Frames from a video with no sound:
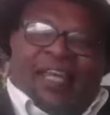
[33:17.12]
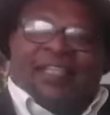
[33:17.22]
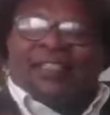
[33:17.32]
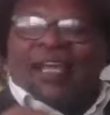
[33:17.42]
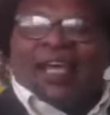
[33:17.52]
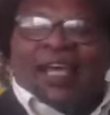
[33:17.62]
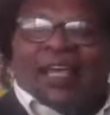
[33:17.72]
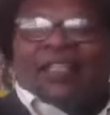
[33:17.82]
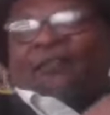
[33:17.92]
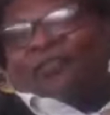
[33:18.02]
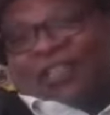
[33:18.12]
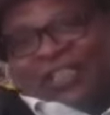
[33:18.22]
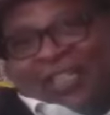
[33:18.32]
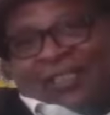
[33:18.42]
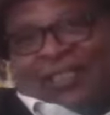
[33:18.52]
as as
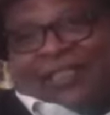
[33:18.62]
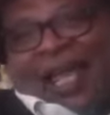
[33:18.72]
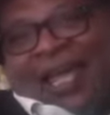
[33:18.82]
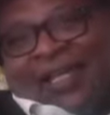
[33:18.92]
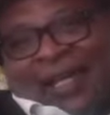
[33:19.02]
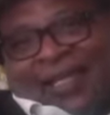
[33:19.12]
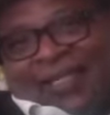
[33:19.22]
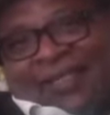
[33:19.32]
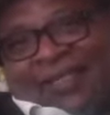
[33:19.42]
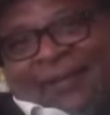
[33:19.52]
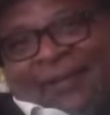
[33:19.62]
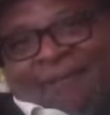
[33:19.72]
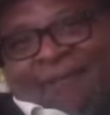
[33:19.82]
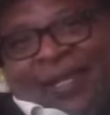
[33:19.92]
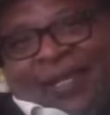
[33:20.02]
fashion designers.
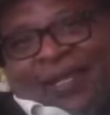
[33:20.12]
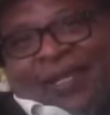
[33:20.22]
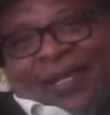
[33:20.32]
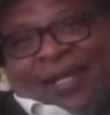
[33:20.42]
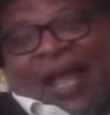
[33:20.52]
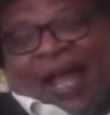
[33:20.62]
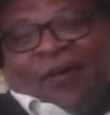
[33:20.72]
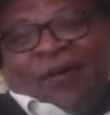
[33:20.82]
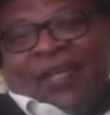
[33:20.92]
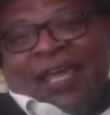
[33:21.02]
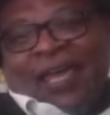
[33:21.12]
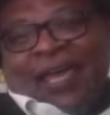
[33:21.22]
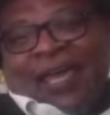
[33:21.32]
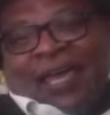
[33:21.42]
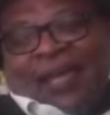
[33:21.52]
Now,
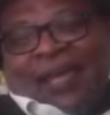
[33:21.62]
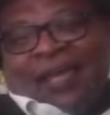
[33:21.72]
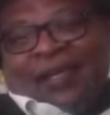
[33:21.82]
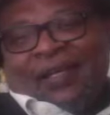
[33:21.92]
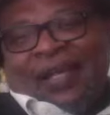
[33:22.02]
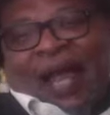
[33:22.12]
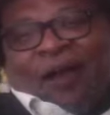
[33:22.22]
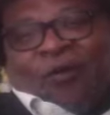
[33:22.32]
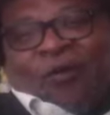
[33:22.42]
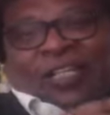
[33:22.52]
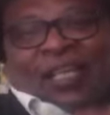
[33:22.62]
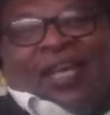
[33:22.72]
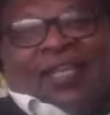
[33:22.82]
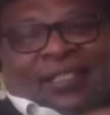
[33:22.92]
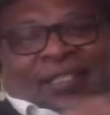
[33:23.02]
now
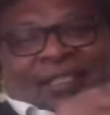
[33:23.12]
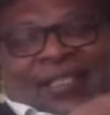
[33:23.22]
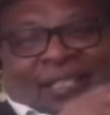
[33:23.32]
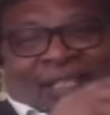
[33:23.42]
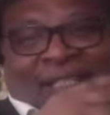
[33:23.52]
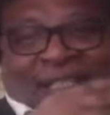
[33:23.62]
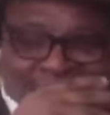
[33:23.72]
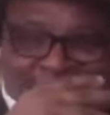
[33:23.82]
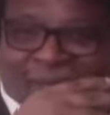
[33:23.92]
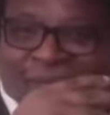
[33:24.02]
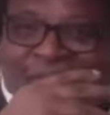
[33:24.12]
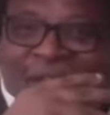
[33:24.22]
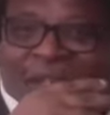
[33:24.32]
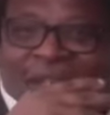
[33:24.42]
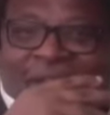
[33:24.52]
here's this
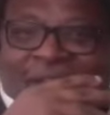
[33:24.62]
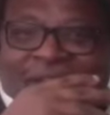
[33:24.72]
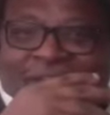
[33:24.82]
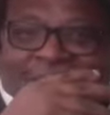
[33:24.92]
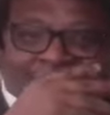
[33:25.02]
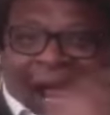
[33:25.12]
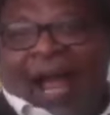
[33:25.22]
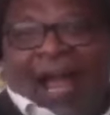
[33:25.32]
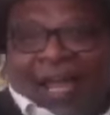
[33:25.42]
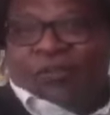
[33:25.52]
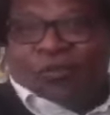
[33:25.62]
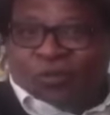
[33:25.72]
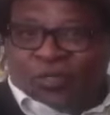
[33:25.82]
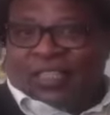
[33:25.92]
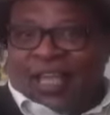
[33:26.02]
guy
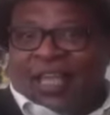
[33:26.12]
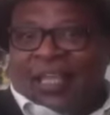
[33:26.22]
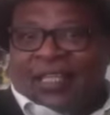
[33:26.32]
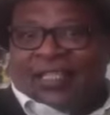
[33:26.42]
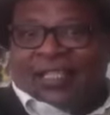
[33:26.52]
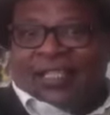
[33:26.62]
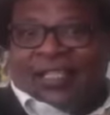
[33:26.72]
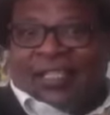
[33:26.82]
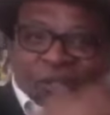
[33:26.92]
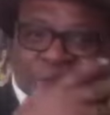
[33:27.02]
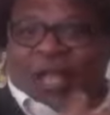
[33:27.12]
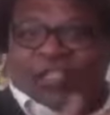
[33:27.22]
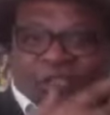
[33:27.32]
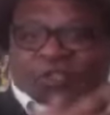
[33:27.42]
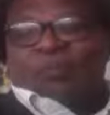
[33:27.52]
who says he
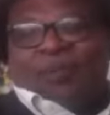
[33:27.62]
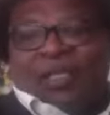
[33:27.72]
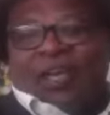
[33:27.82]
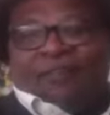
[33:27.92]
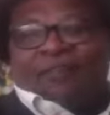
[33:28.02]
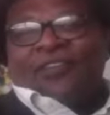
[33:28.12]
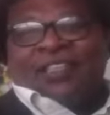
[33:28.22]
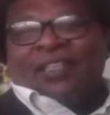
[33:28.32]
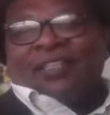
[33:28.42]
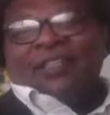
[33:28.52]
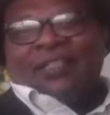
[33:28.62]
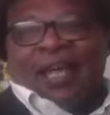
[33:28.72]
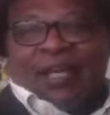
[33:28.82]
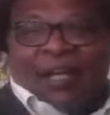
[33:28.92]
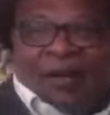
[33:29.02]
wants to be a fashion
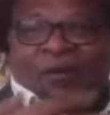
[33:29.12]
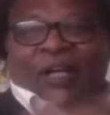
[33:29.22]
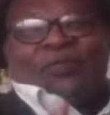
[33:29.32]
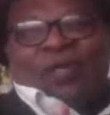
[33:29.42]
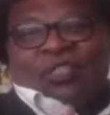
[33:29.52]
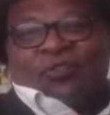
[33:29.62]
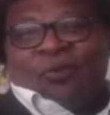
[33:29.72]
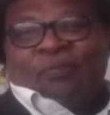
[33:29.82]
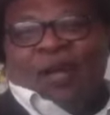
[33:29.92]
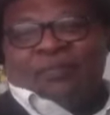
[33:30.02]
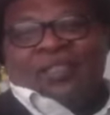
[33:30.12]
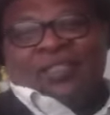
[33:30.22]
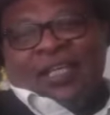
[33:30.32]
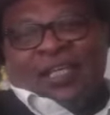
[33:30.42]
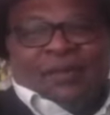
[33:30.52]
designer. What was your
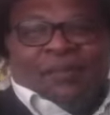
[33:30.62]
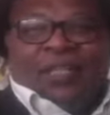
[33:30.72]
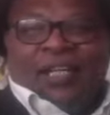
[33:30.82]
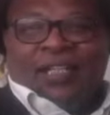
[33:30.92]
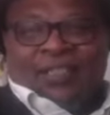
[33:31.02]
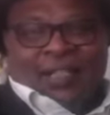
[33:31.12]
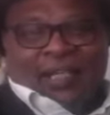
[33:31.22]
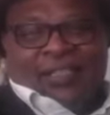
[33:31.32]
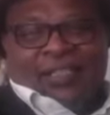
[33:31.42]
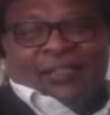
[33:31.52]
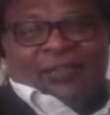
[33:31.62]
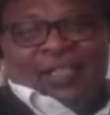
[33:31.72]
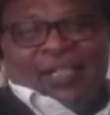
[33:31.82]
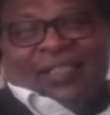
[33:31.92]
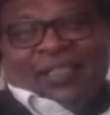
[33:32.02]
mom's immediate reaction to that?